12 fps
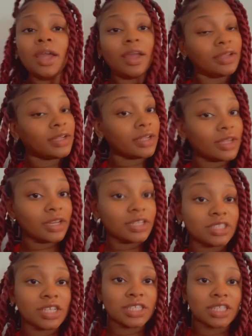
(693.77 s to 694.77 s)
And
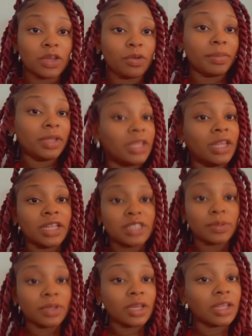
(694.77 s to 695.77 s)
it's just gonna be, it
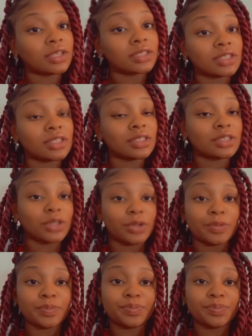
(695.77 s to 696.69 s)
is what it is. So,